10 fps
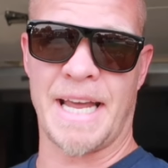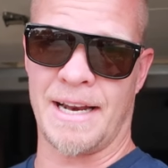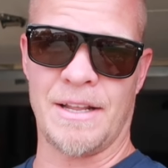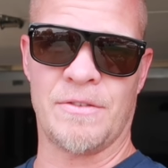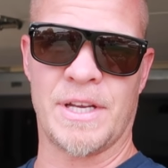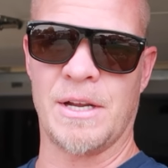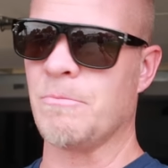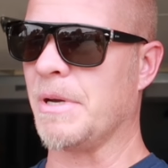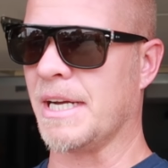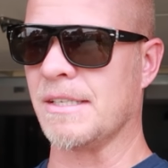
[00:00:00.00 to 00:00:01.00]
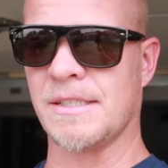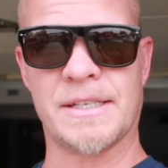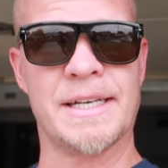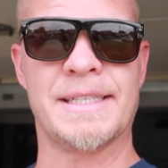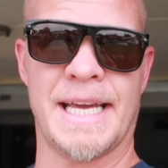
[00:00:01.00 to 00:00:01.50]
and lift kit because it's
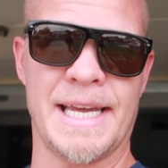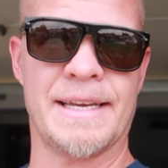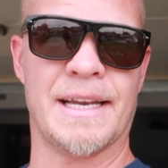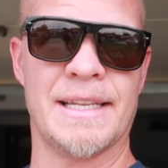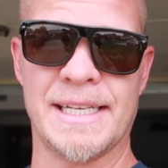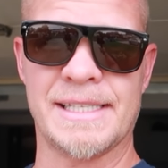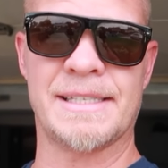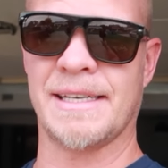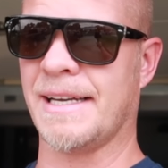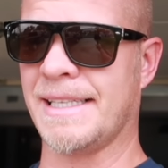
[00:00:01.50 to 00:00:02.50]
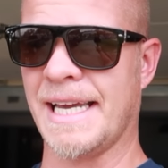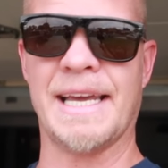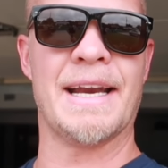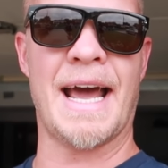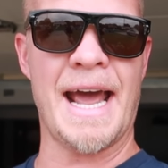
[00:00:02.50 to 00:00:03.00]
gonna take at least a
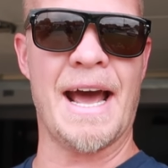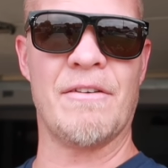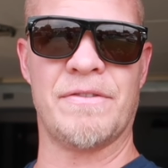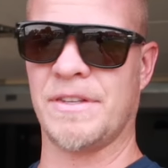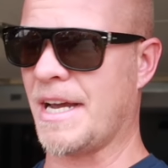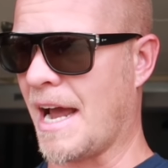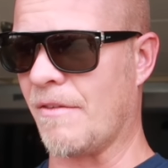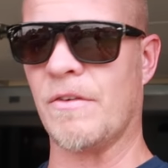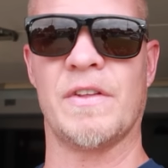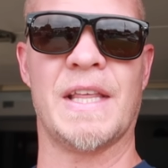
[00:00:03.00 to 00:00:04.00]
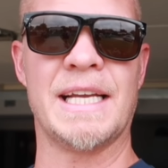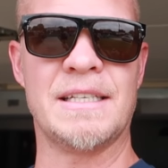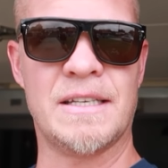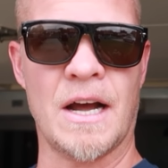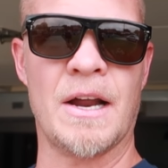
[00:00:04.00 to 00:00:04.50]
day and a half to have
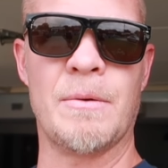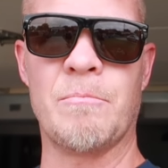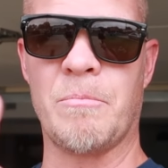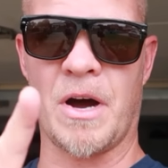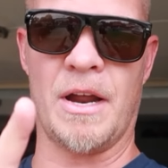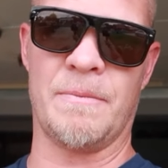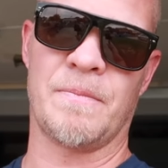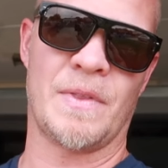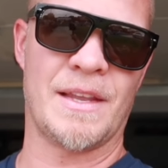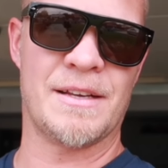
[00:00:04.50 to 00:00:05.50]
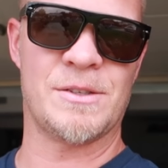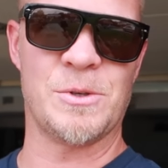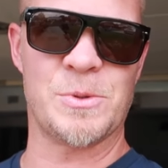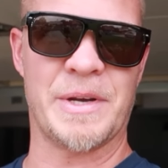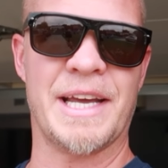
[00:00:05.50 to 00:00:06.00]
everything done. But as
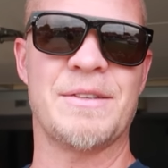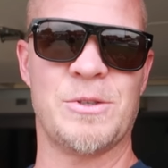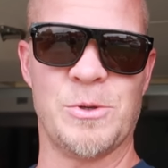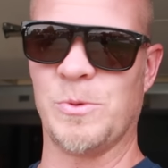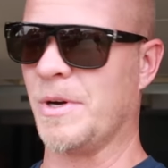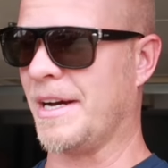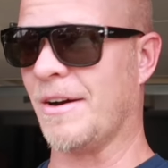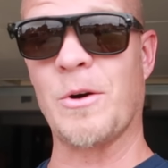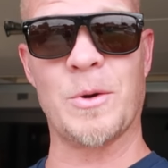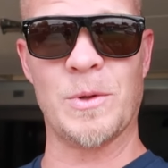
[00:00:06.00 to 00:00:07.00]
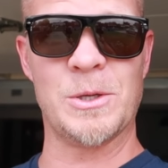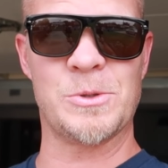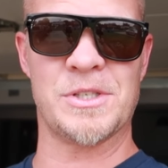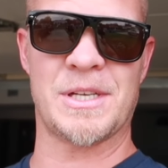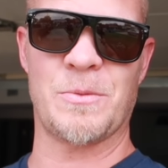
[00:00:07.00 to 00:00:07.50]
soon as we get to
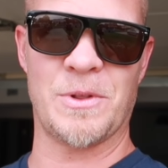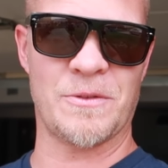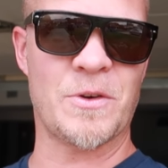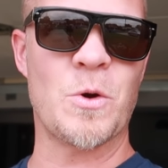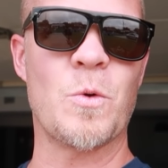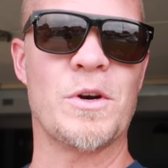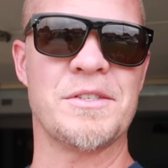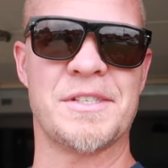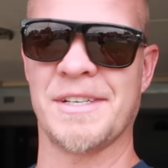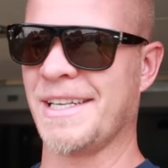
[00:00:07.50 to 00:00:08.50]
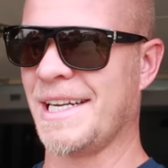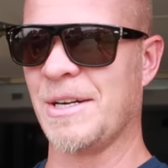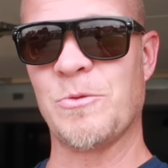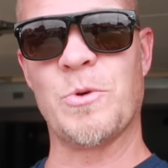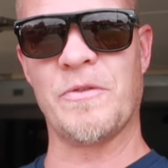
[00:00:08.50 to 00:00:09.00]
AutoVolutions, I will of course
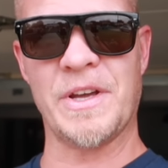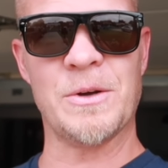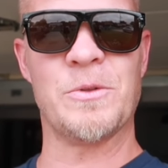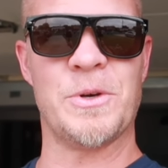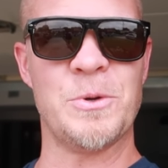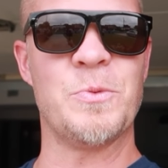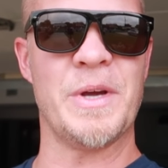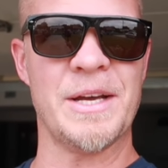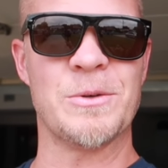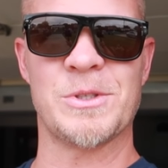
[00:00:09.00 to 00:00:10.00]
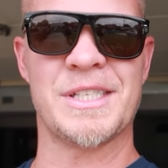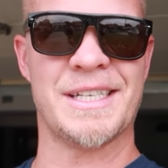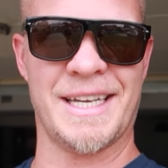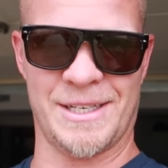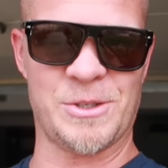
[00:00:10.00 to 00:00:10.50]
reveal the new wheels
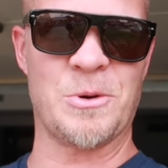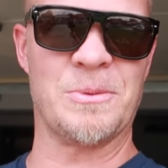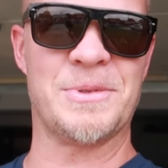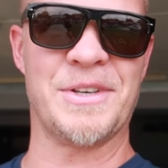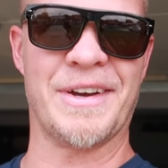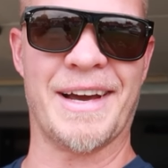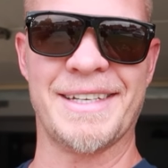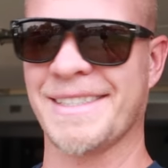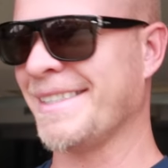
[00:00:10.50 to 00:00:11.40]
and show them to you guys.